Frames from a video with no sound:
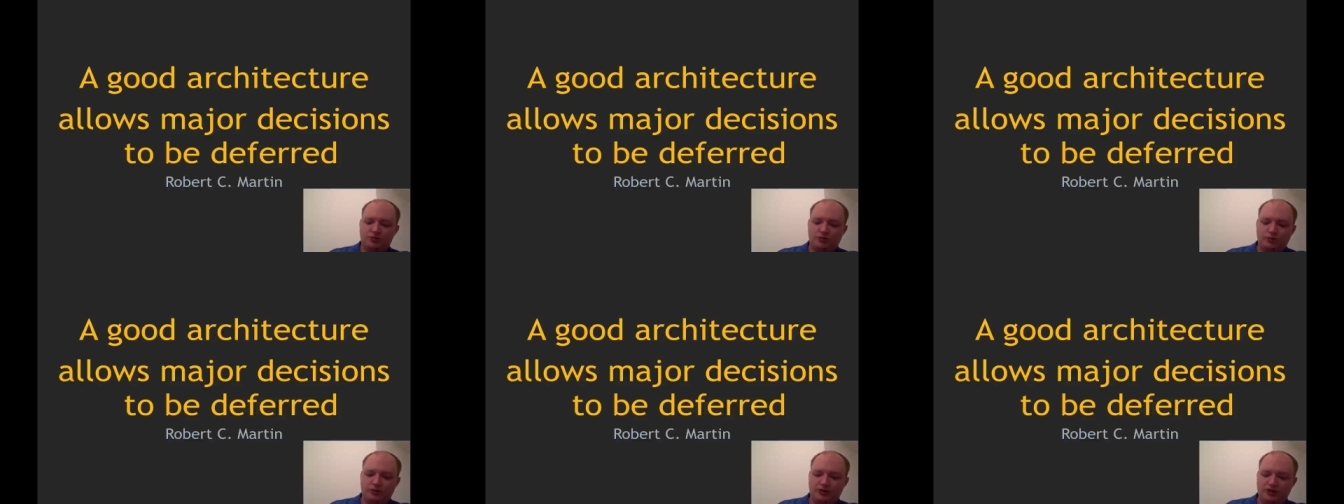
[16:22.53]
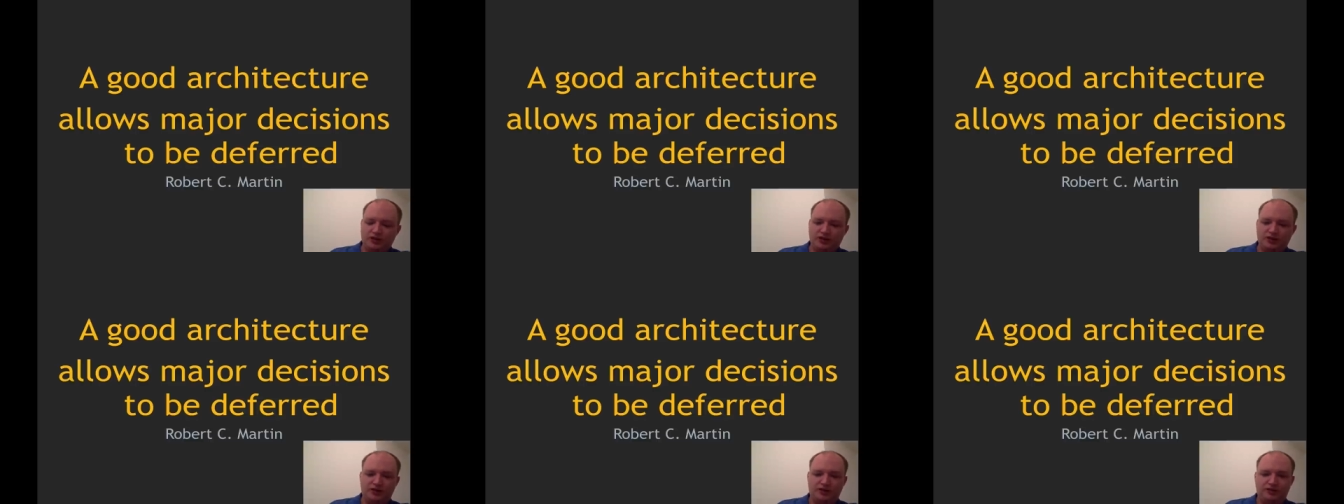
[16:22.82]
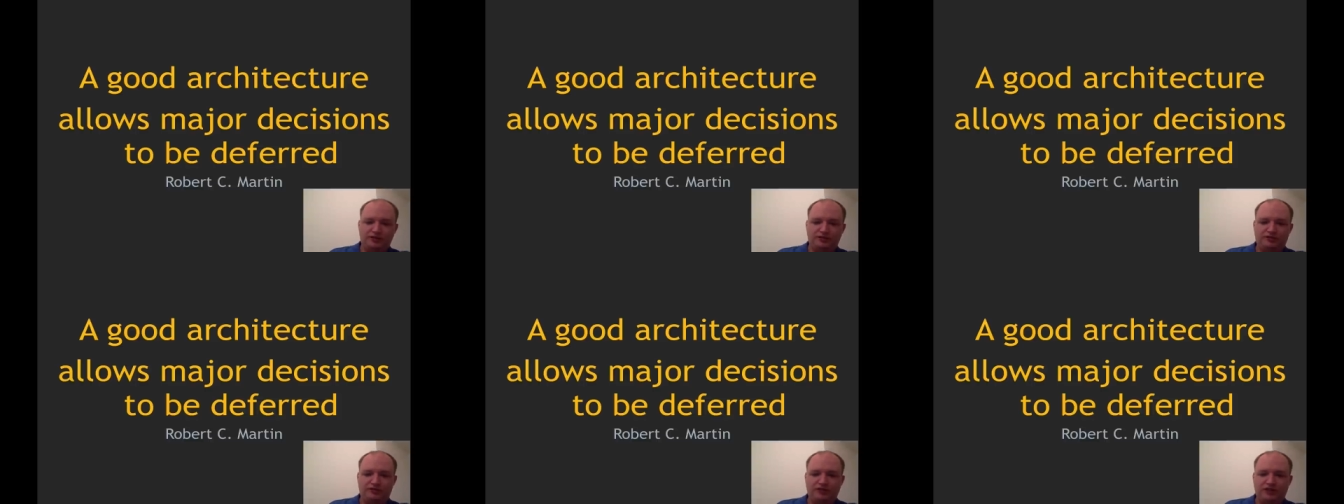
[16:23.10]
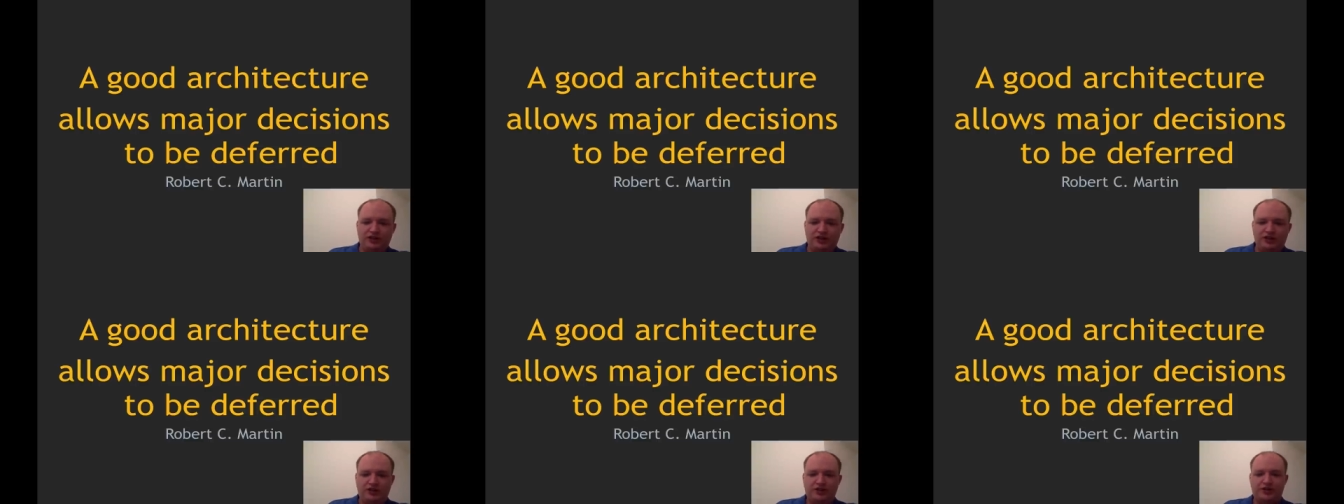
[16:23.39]
we can
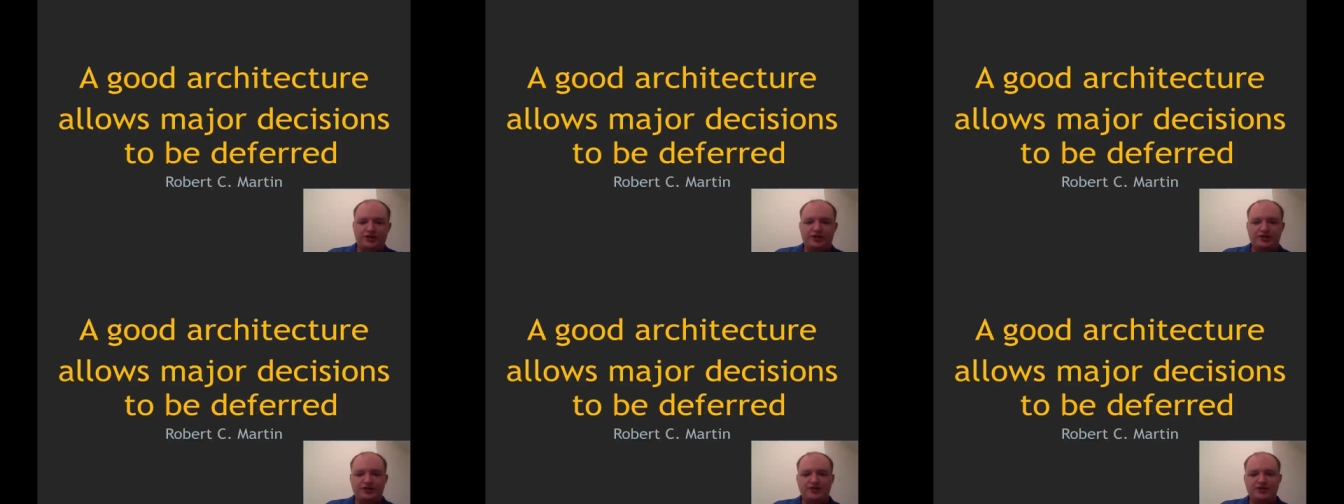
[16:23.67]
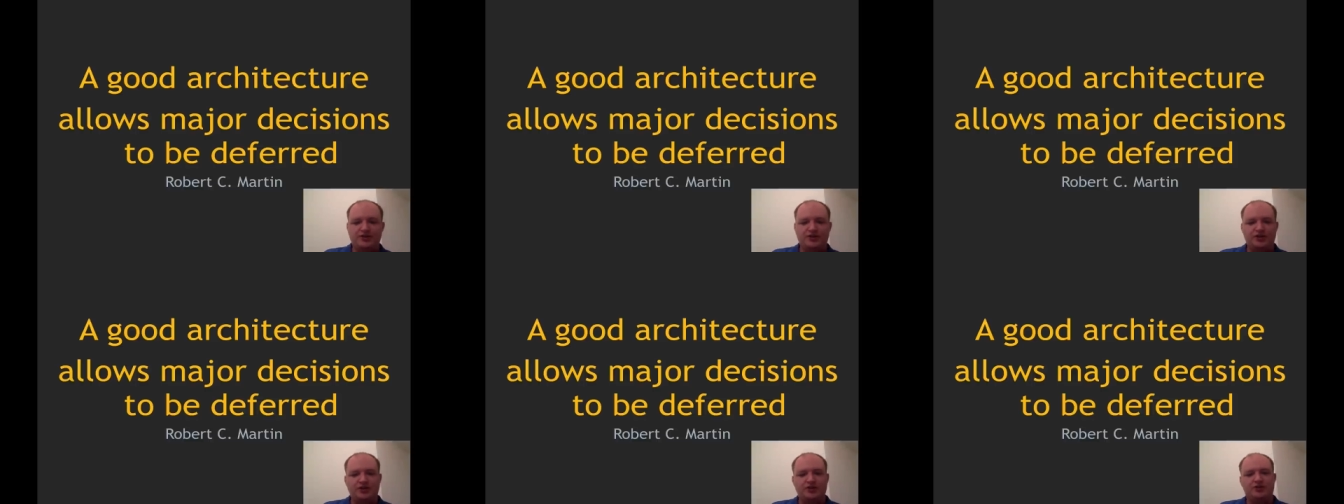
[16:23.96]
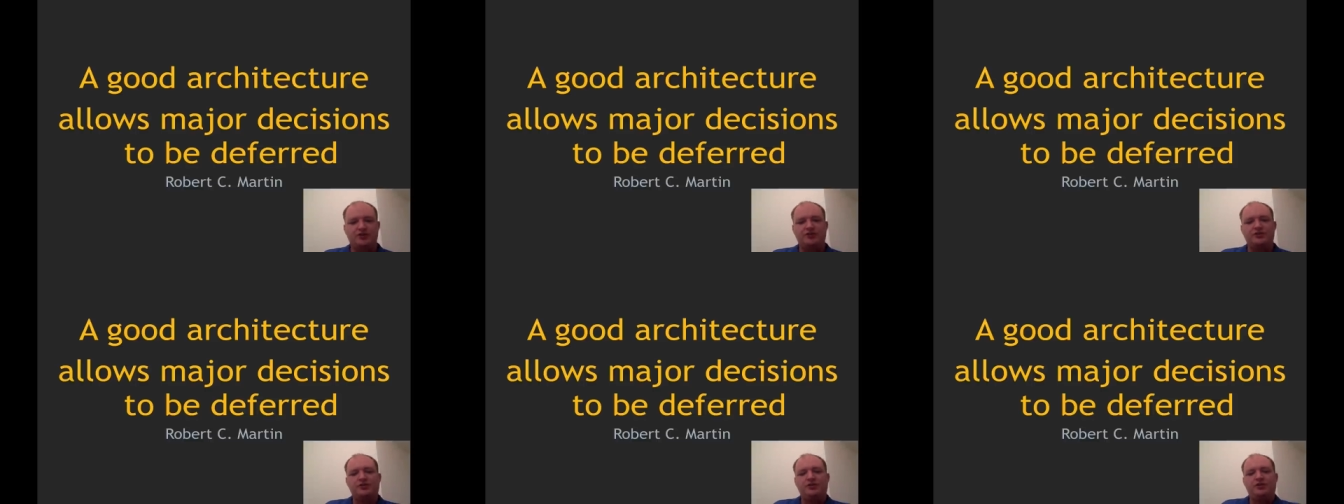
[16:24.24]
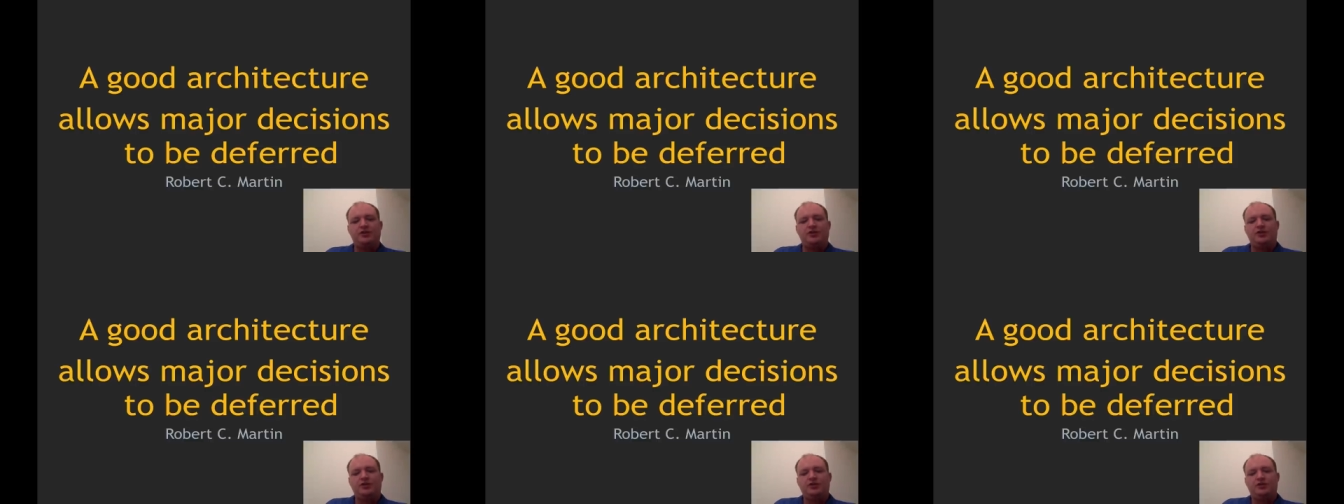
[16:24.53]
defer the decision
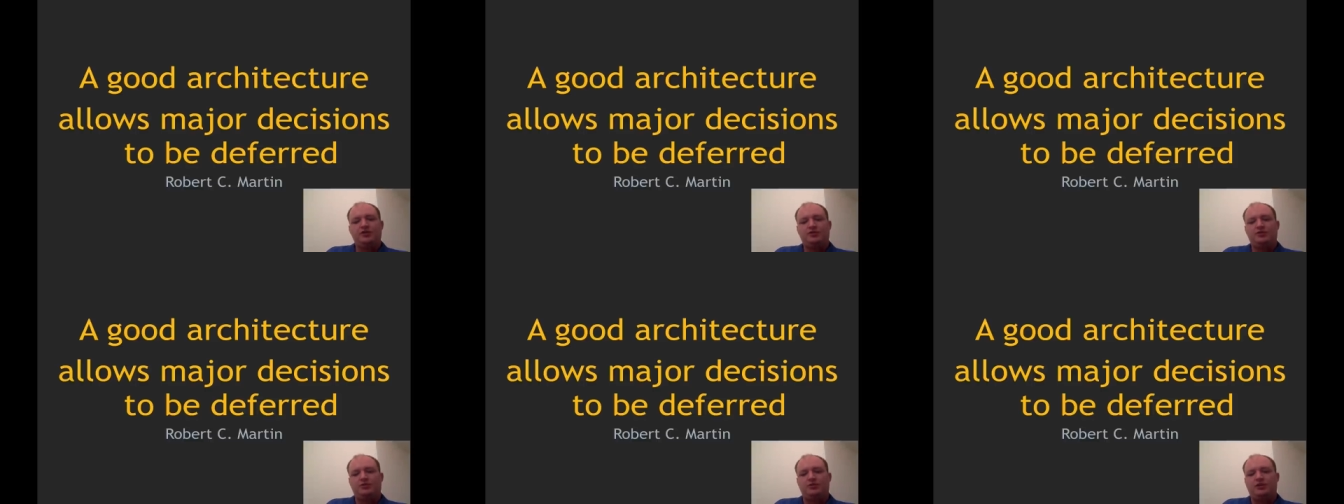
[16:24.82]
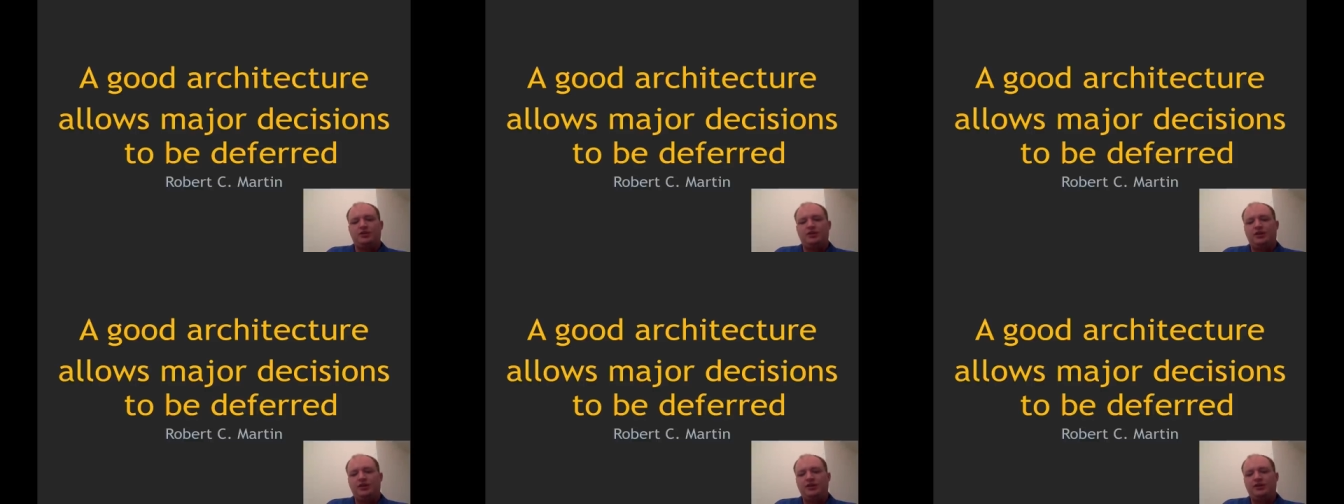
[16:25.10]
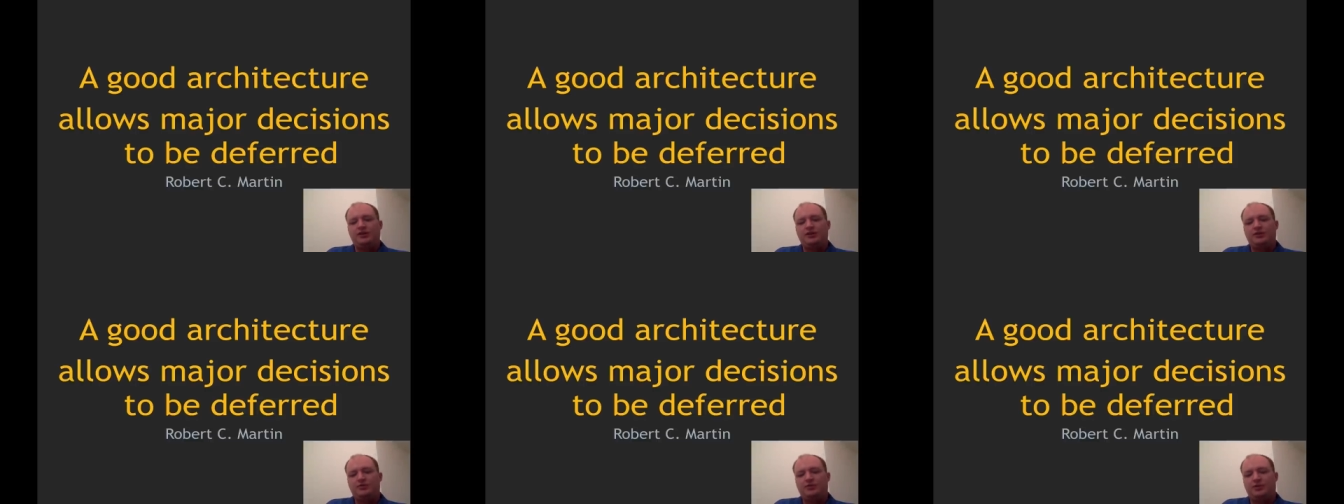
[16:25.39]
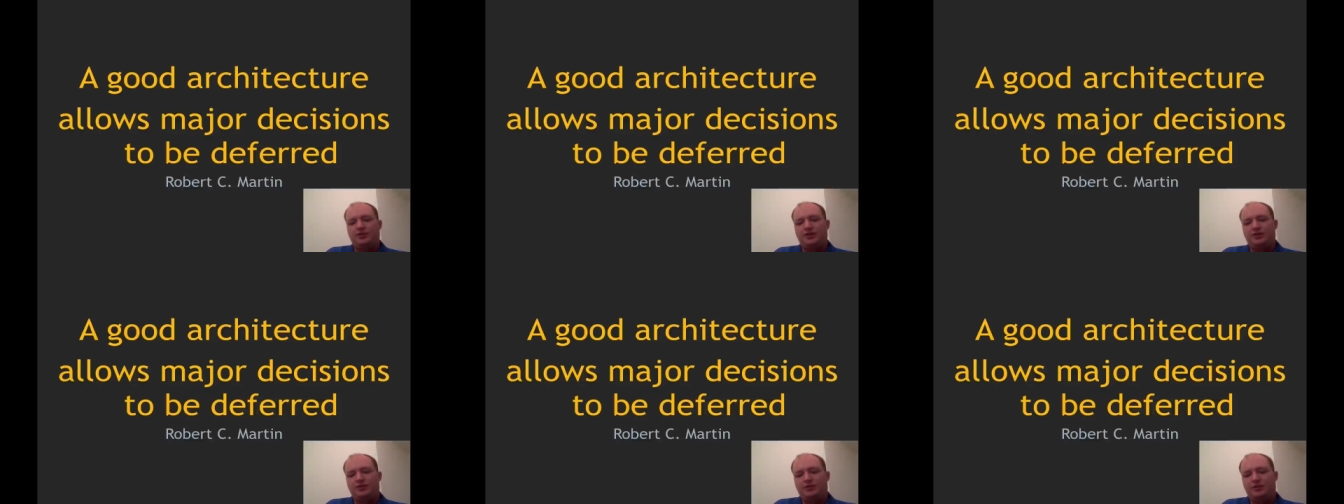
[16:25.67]
to the latest
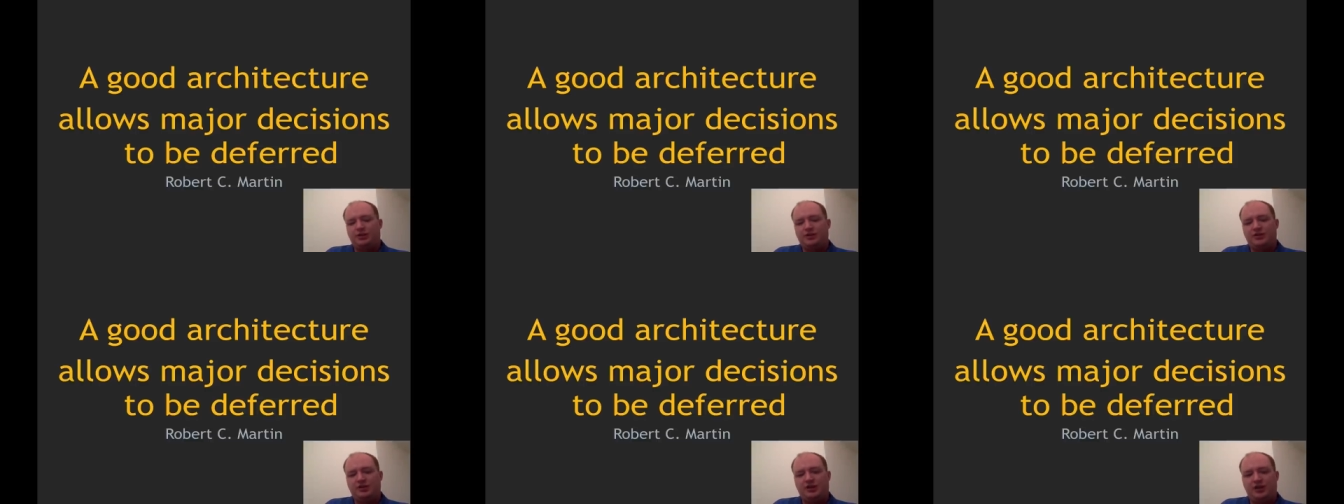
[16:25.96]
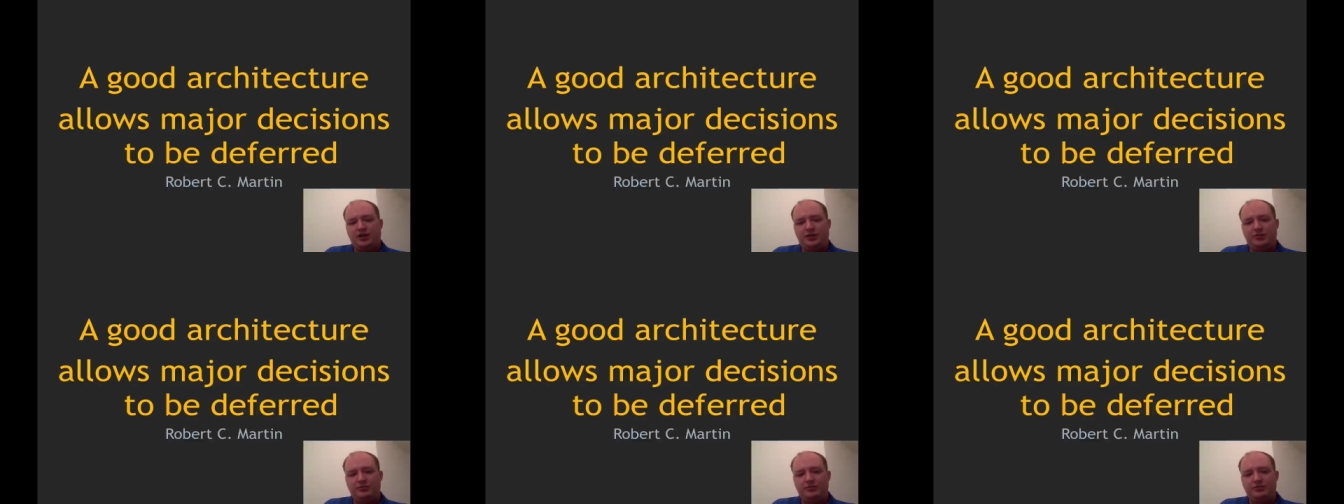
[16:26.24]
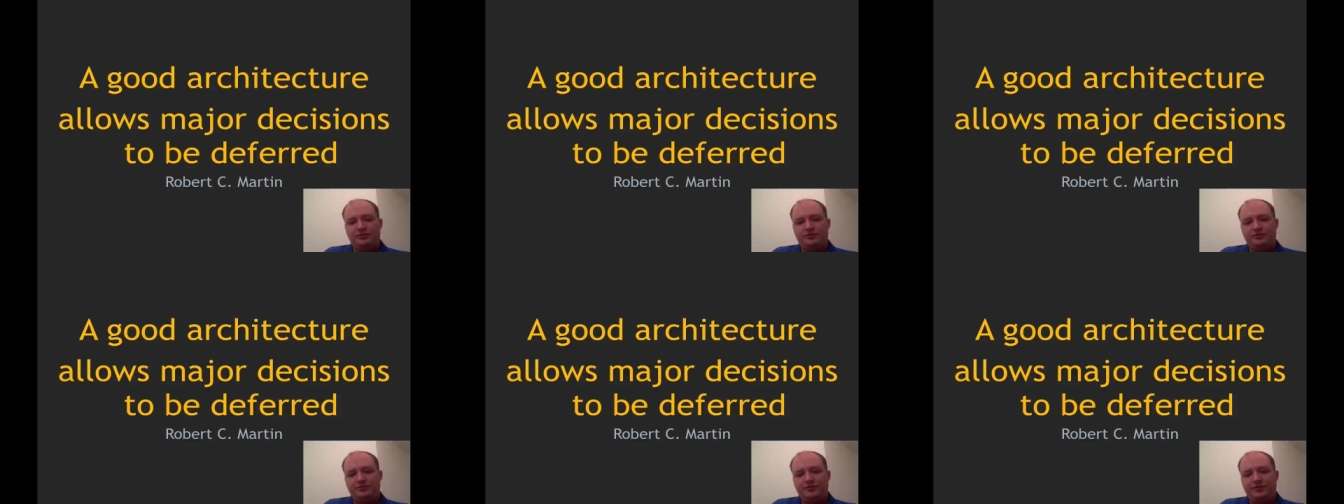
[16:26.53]
possible time.